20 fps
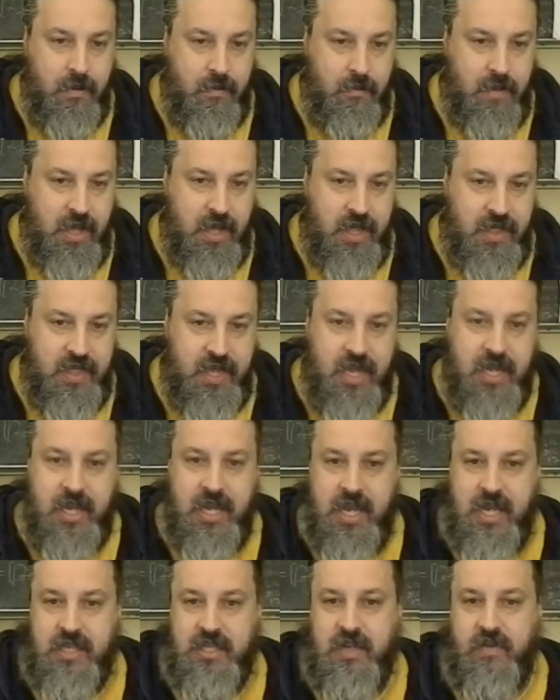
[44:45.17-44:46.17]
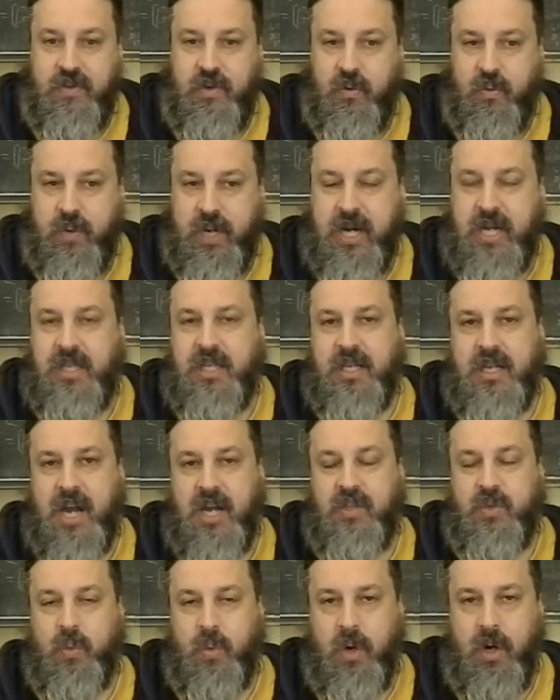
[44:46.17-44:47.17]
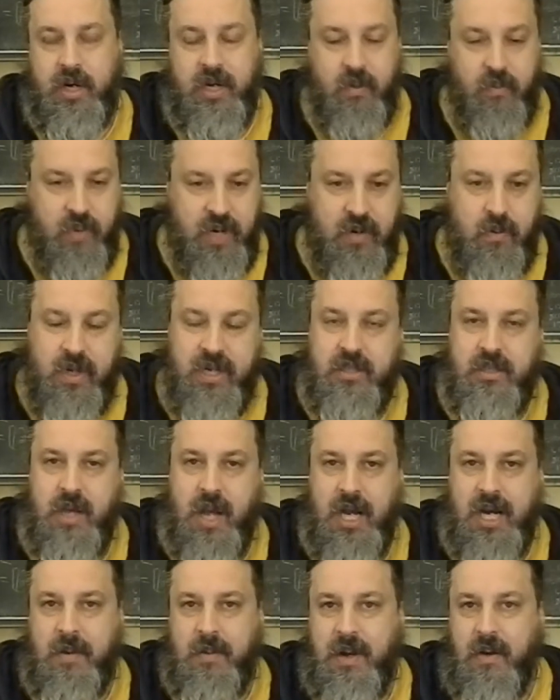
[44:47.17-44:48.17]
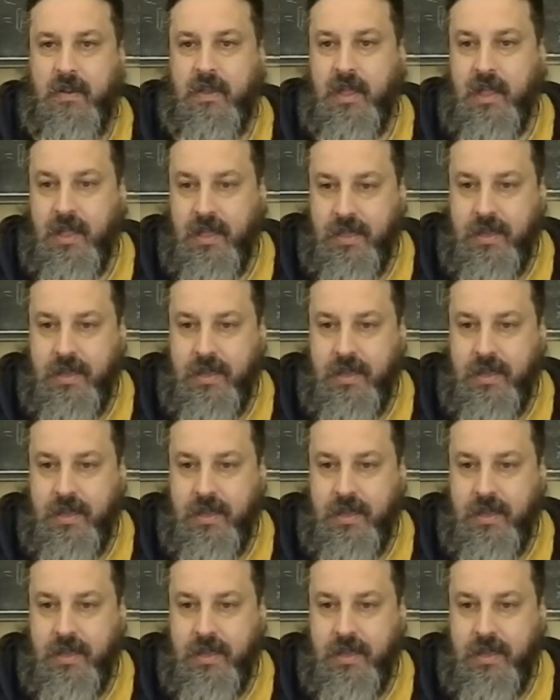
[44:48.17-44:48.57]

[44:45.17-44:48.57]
But the thing is, if you read the guy's work and read what he's talking about,